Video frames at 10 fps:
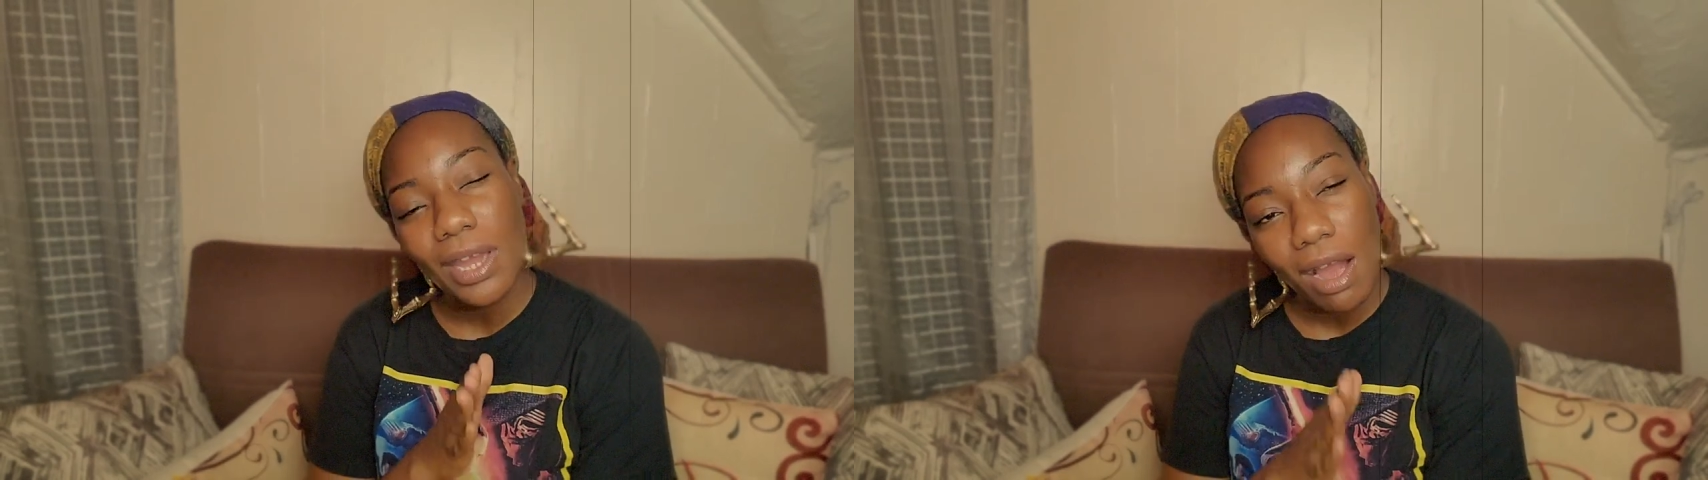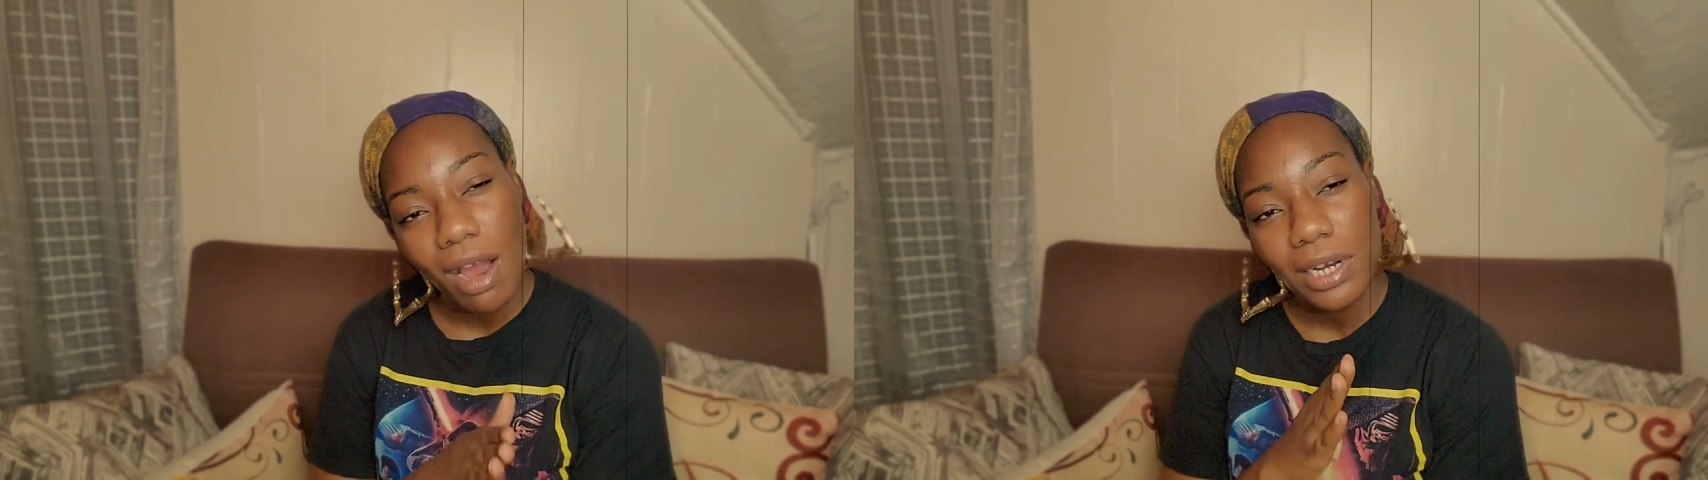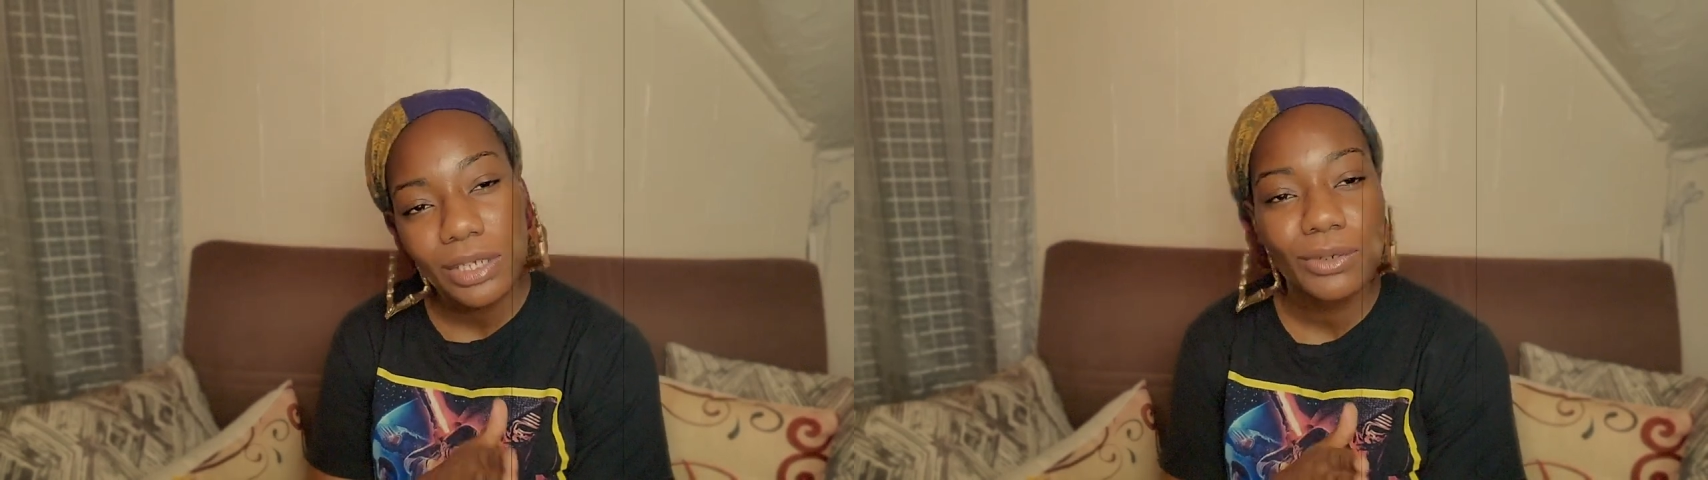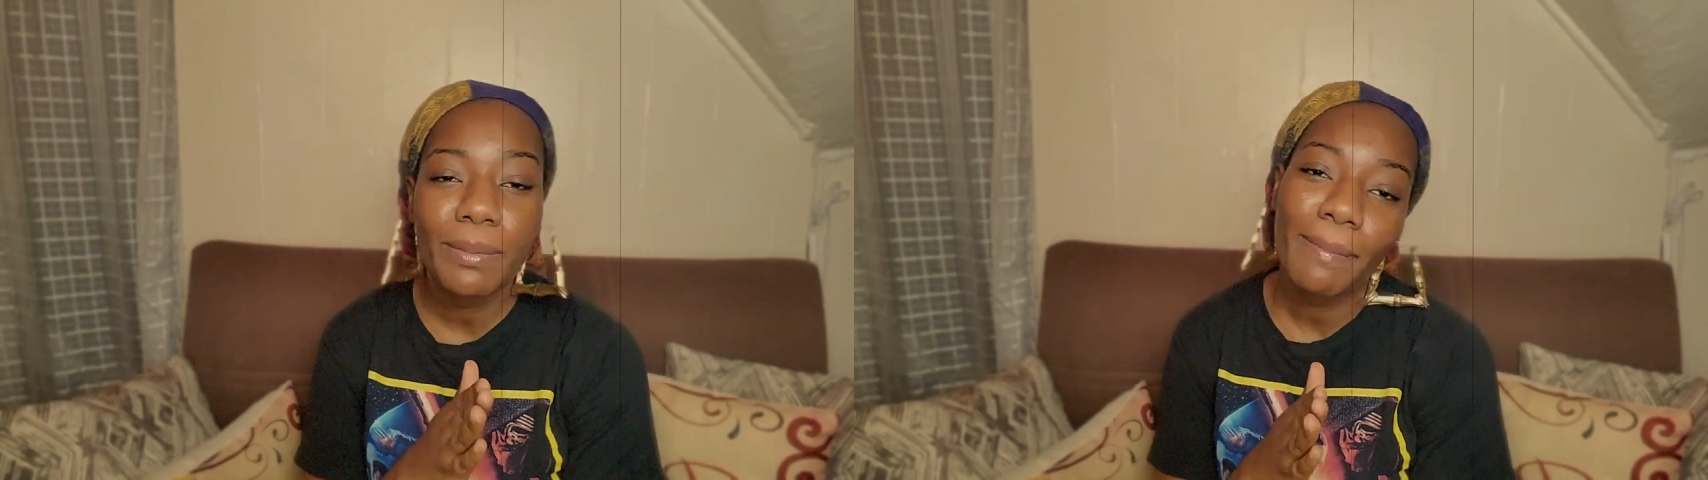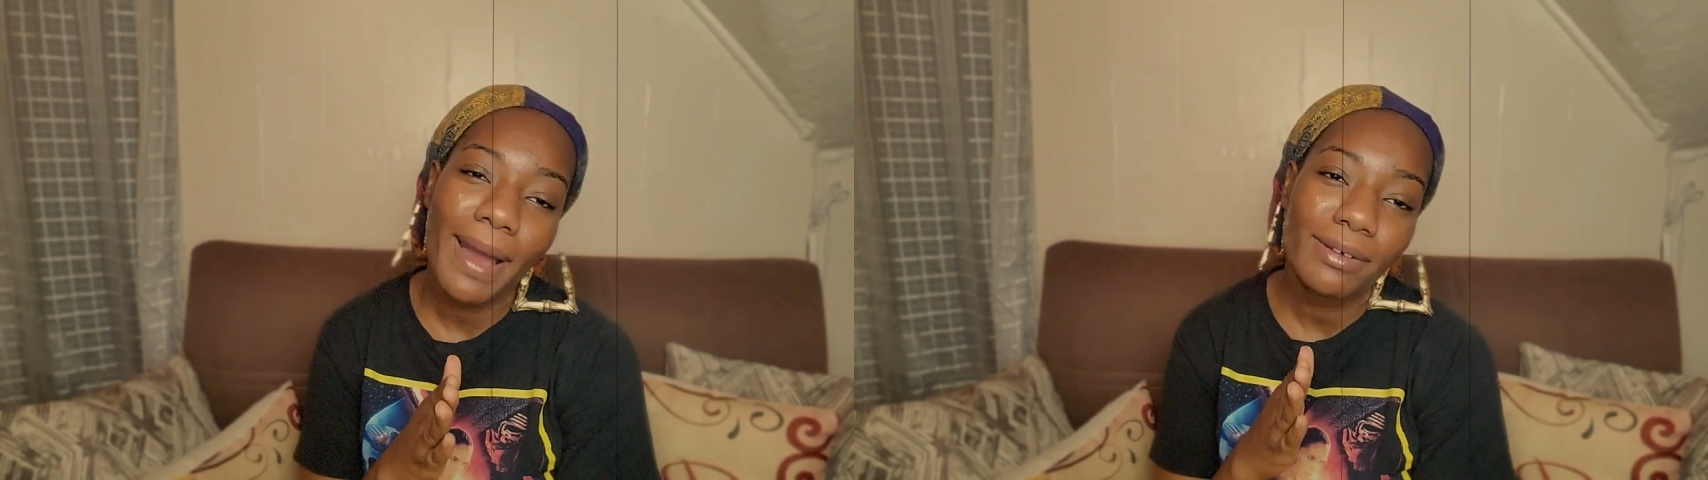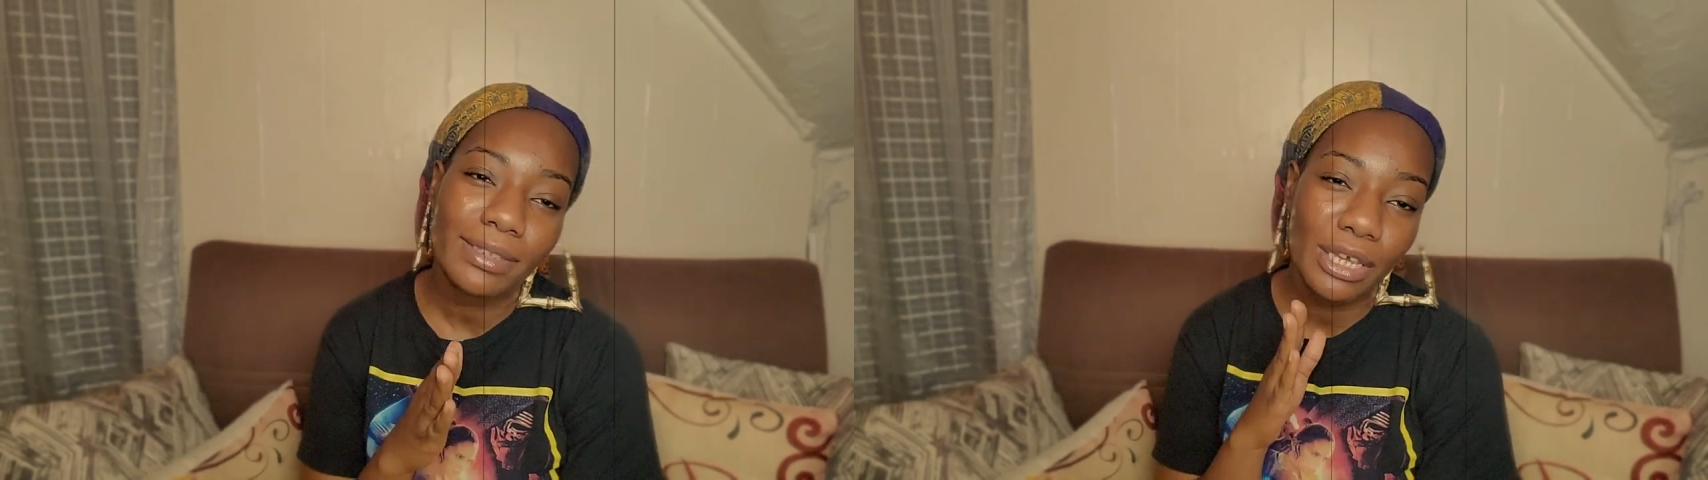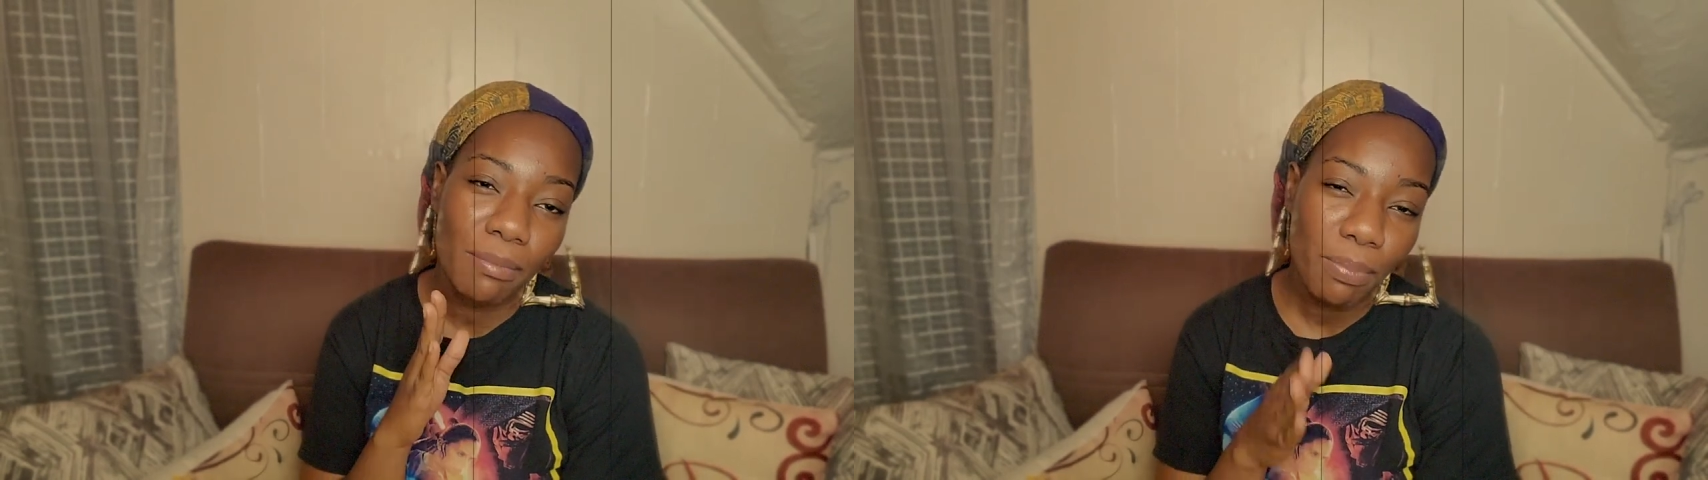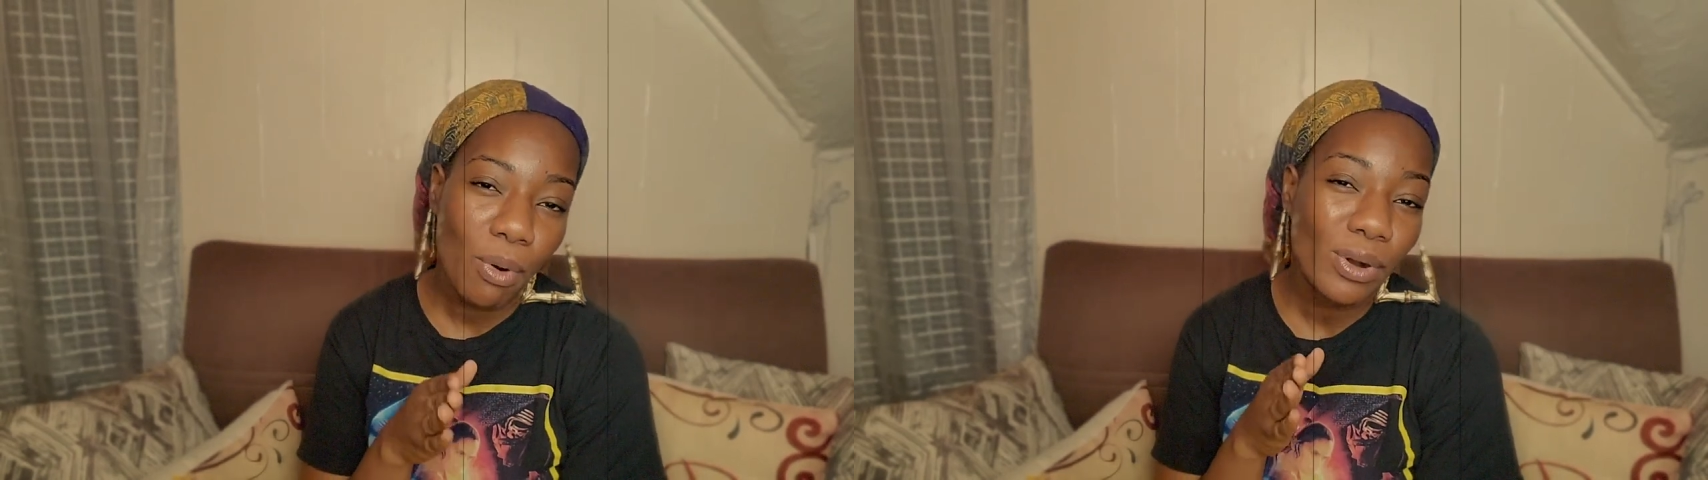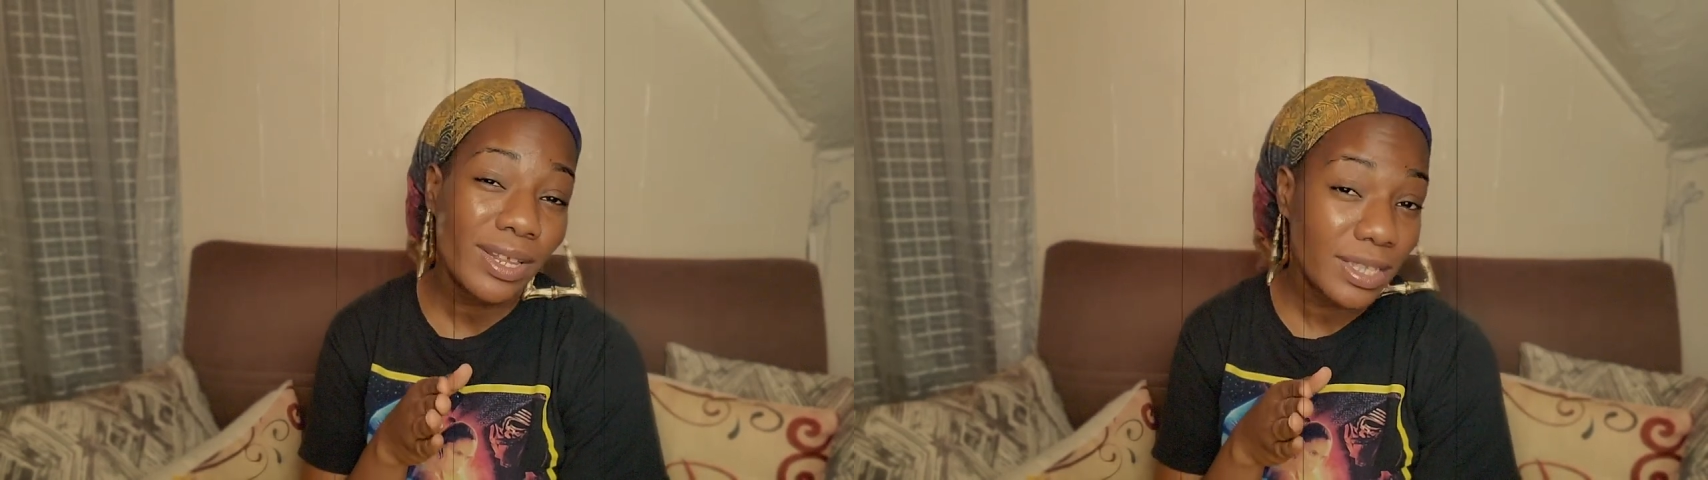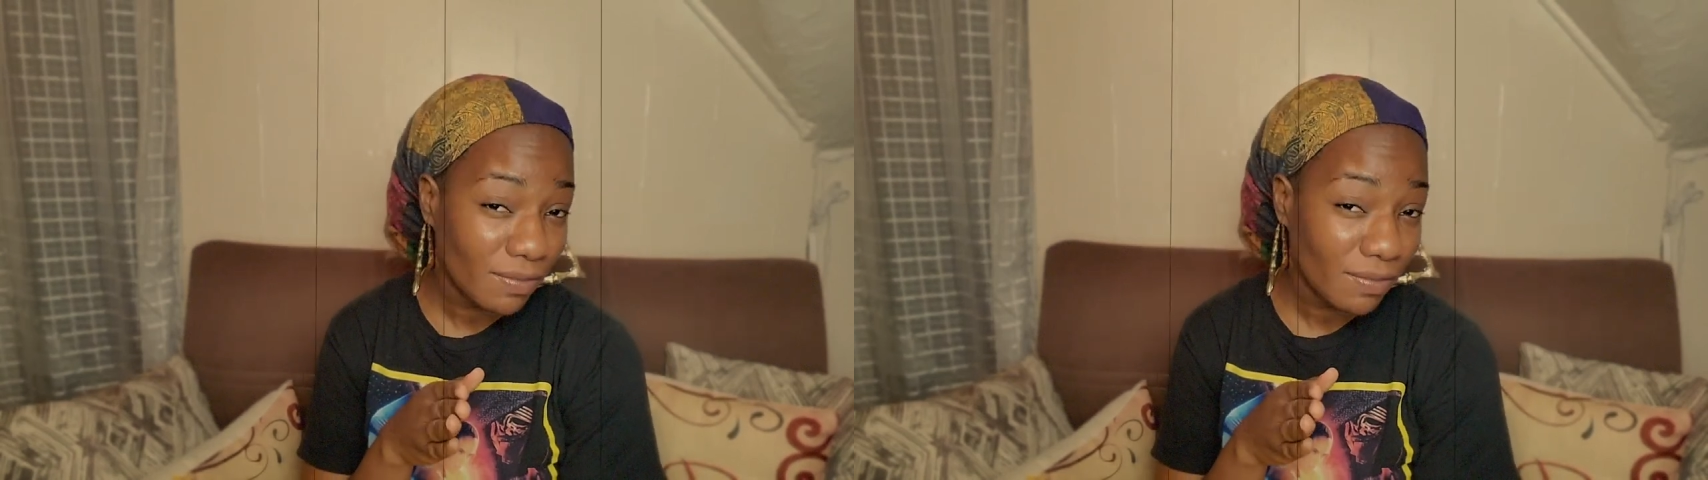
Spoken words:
argued about the importance